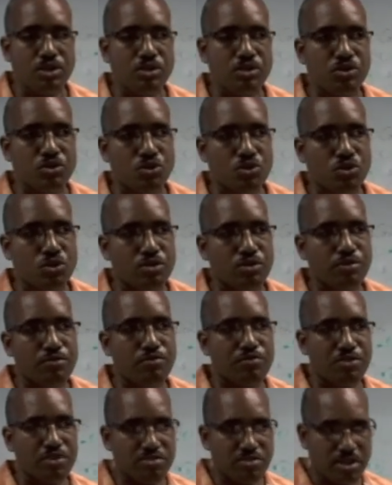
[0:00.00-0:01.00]
you
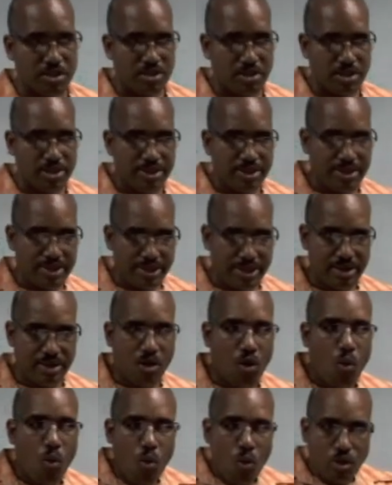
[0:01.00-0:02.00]
visit
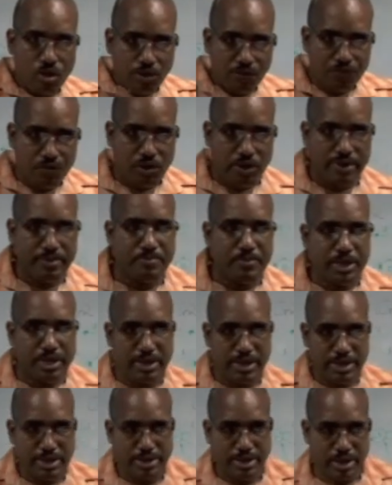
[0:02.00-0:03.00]
all of your
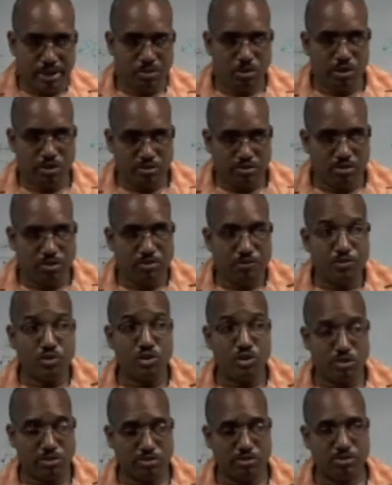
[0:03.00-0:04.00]
immediate neighbors
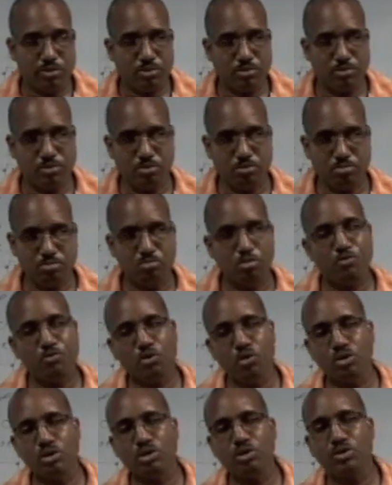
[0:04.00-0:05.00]
first,
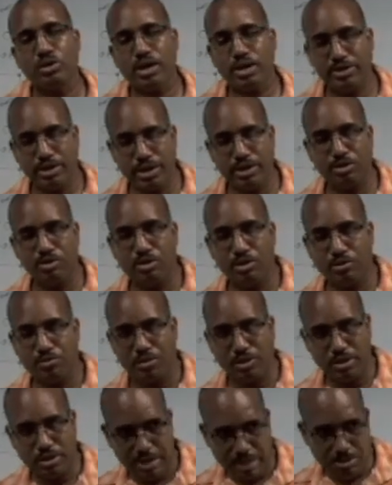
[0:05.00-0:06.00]
before you look at any
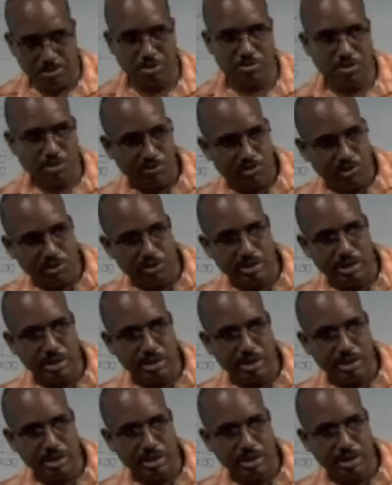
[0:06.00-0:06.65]
of the neighbors of your